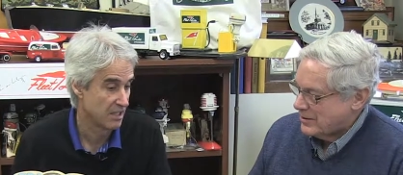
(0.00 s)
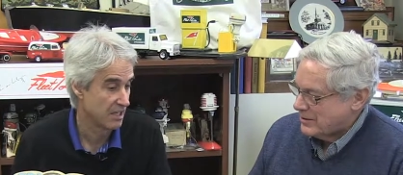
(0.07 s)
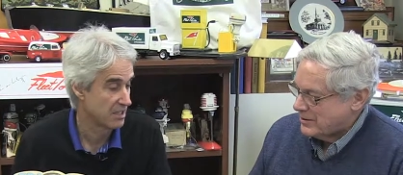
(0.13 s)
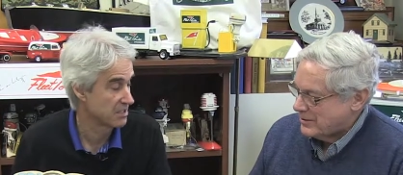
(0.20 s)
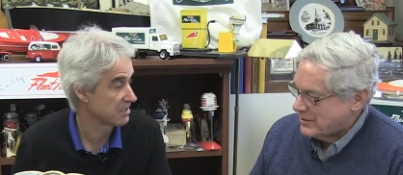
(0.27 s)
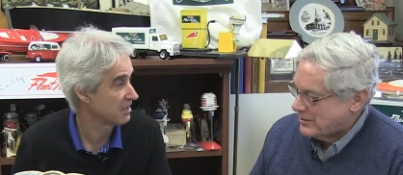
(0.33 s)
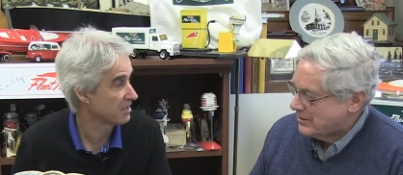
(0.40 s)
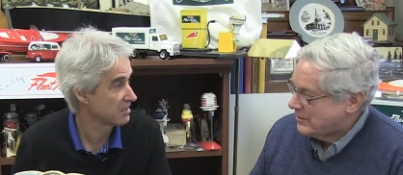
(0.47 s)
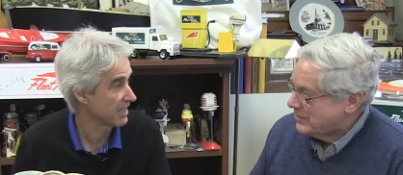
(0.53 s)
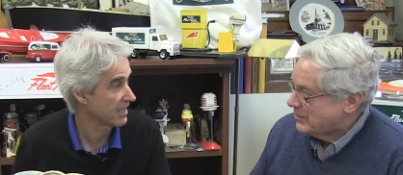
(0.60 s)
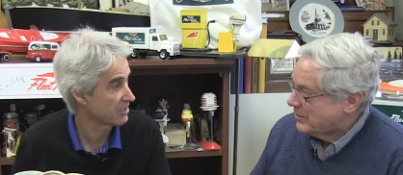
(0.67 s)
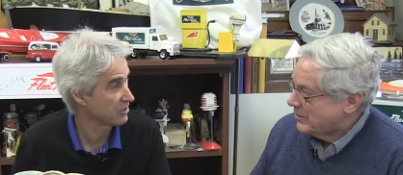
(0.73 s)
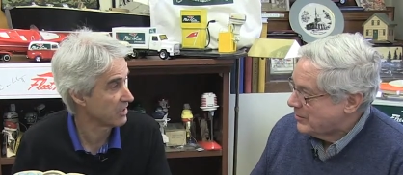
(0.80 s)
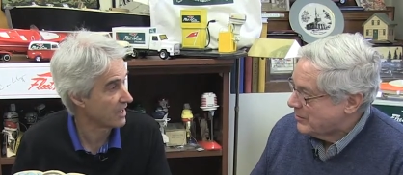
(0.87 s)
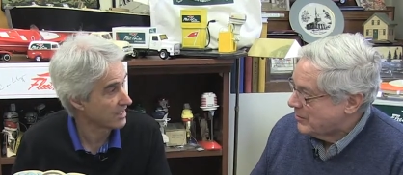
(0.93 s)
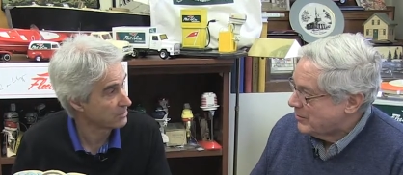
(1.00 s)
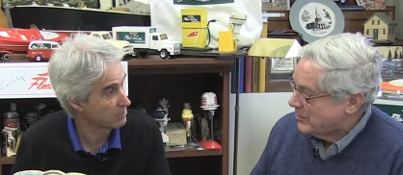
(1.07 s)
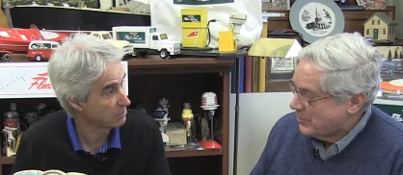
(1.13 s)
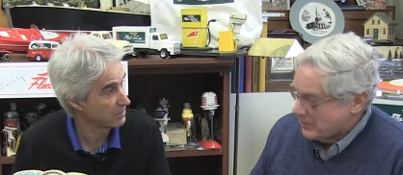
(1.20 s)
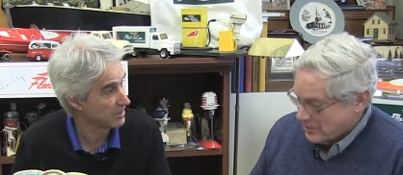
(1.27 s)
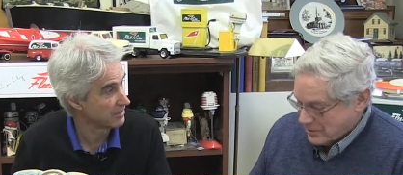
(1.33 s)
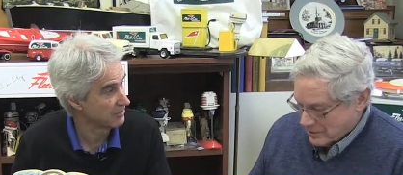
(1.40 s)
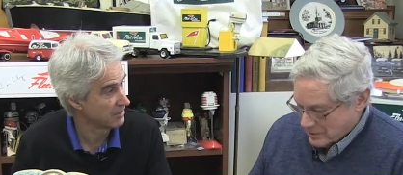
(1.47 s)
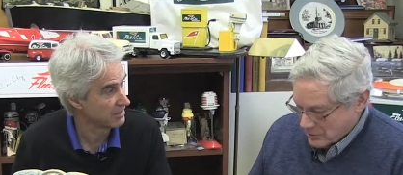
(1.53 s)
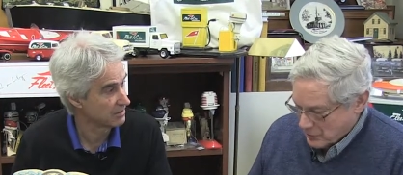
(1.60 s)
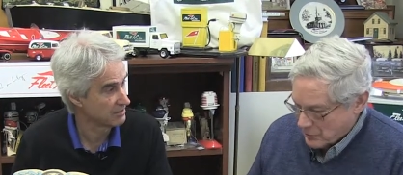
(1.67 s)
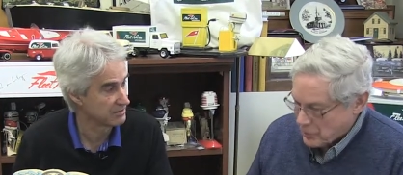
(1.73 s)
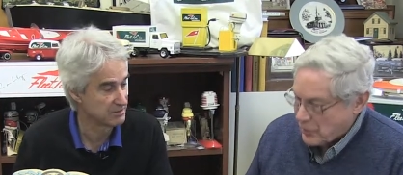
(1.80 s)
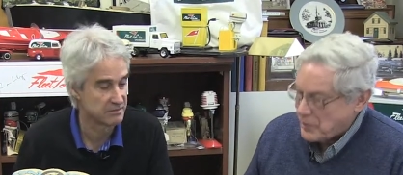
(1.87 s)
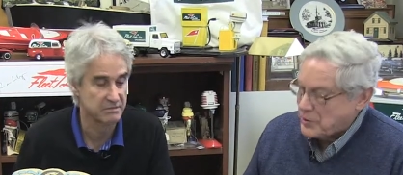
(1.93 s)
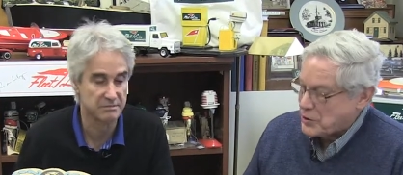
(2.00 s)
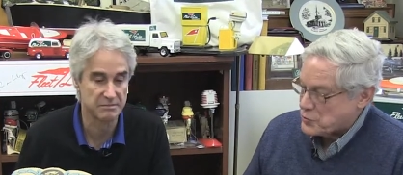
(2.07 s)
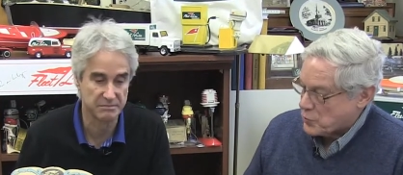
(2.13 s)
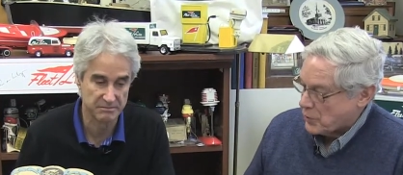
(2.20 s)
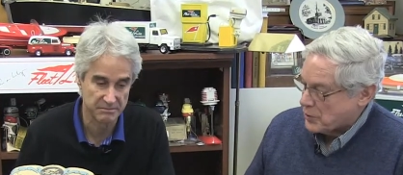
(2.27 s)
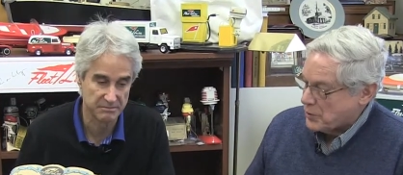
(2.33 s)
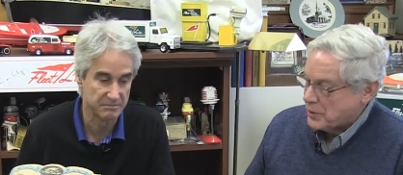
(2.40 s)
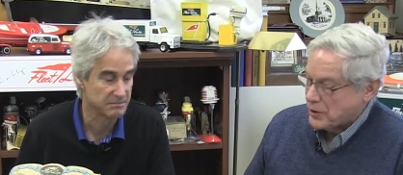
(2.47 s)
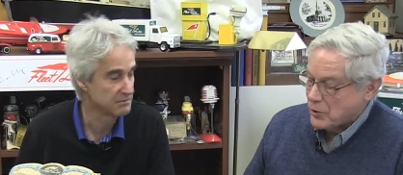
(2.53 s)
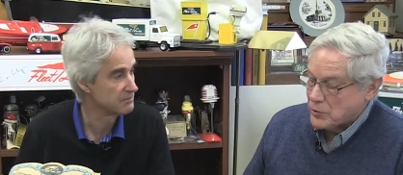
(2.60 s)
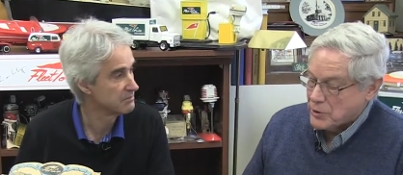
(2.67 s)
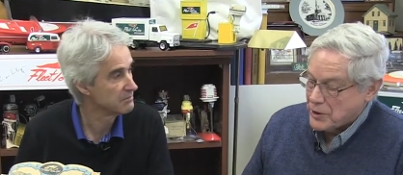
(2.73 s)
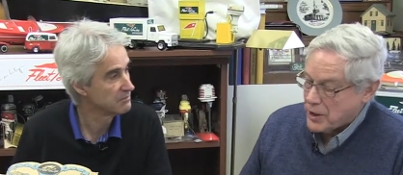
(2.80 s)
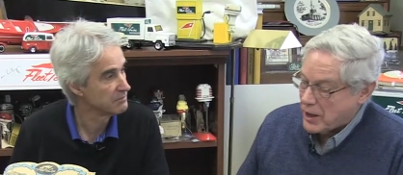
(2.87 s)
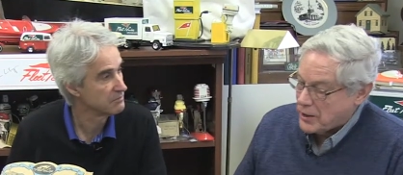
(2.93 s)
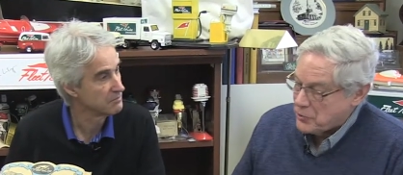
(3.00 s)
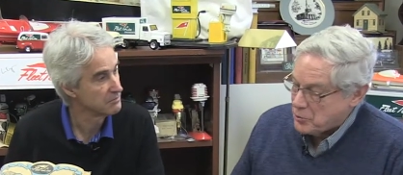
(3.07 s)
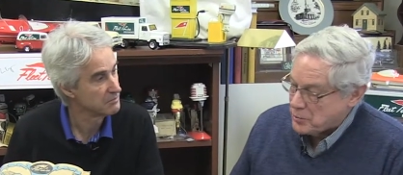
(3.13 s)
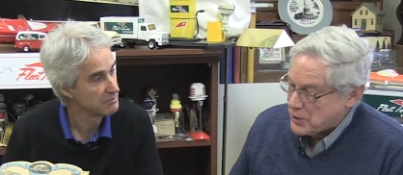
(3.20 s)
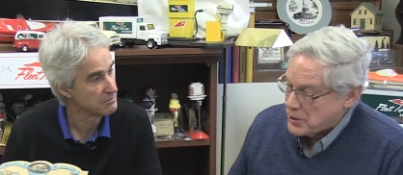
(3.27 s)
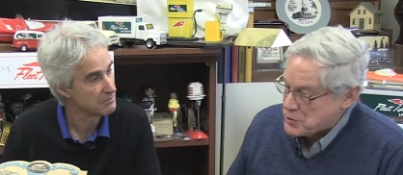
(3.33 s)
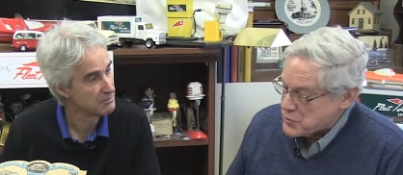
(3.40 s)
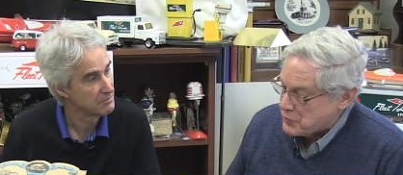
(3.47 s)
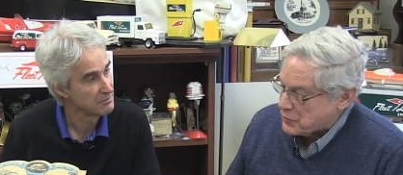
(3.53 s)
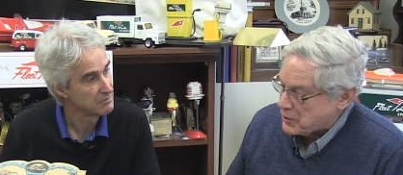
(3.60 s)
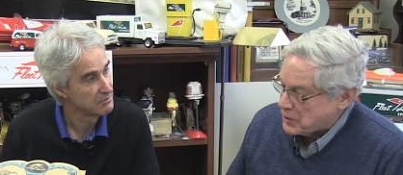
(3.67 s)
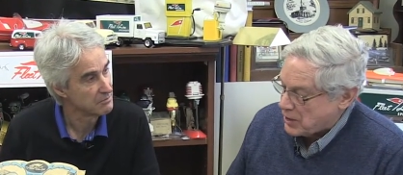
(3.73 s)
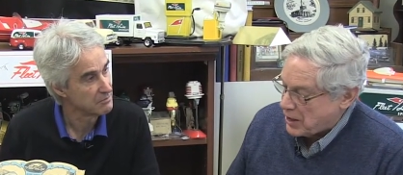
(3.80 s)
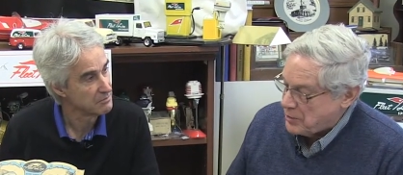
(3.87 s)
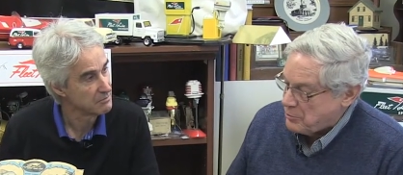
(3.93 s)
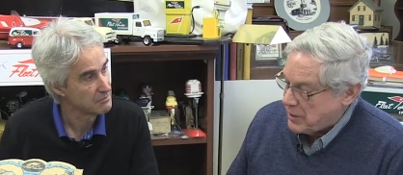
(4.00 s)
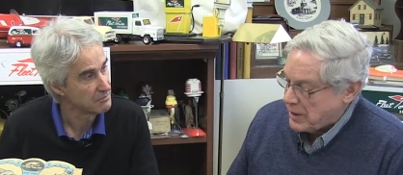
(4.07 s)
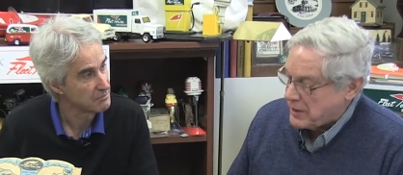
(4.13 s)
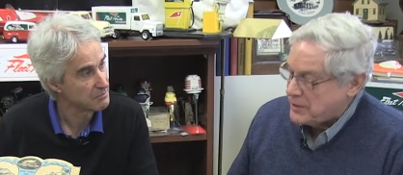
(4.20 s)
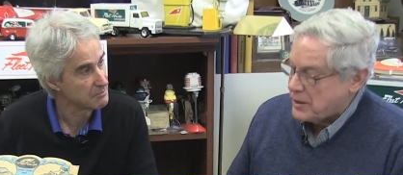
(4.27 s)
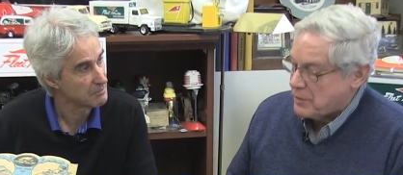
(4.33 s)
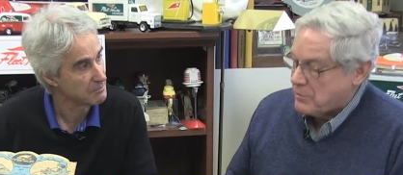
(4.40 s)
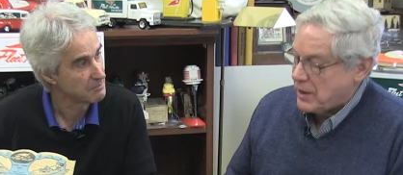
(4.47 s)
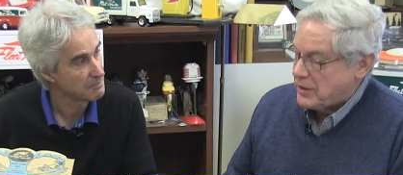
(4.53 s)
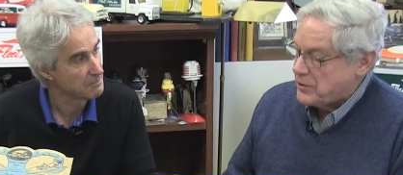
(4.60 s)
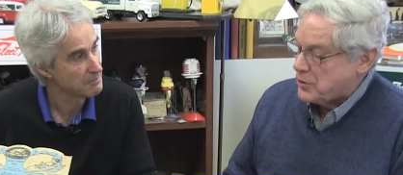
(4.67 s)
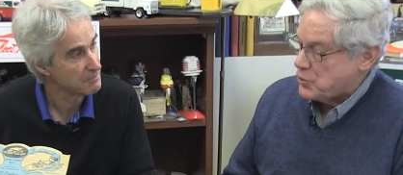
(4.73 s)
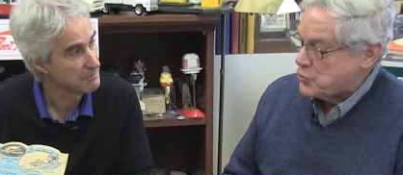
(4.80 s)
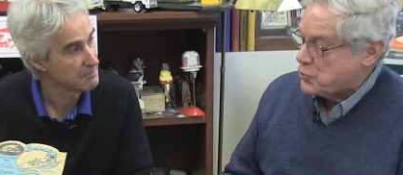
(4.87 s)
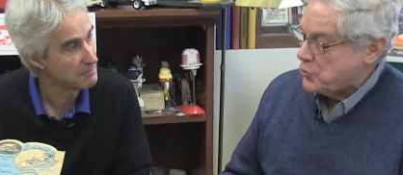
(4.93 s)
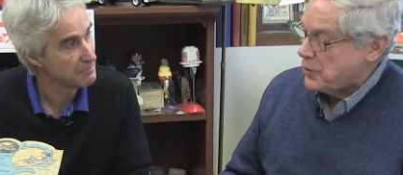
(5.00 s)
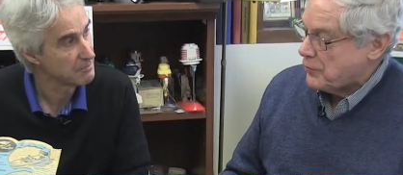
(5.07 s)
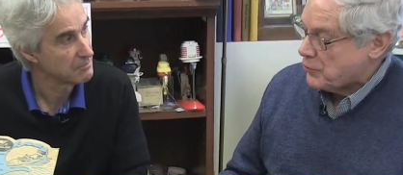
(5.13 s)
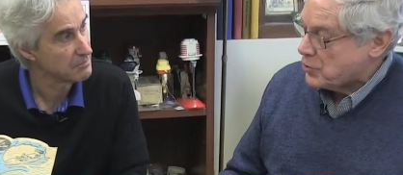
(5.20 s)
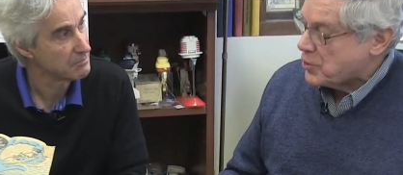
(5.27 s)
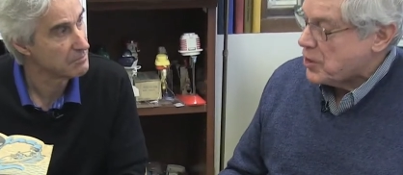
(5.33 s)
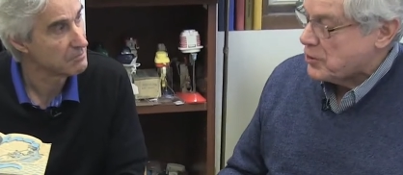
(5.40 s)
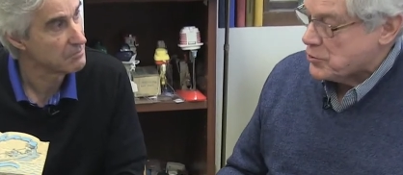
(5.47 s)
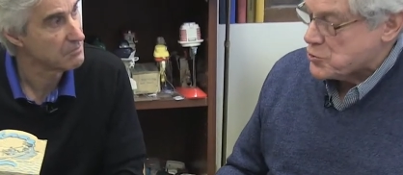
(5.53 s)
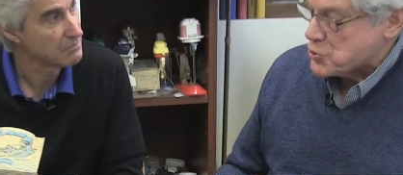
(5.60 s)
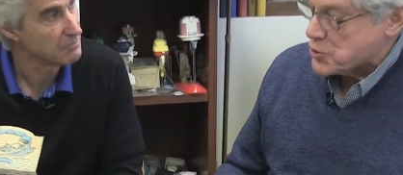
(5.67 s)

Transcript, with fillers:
Speaker 1: is, is actually a hydroplane, right?
Speaker 2: Right. It's one of the only hydroplanes of Fleet Line made. They made it in two different color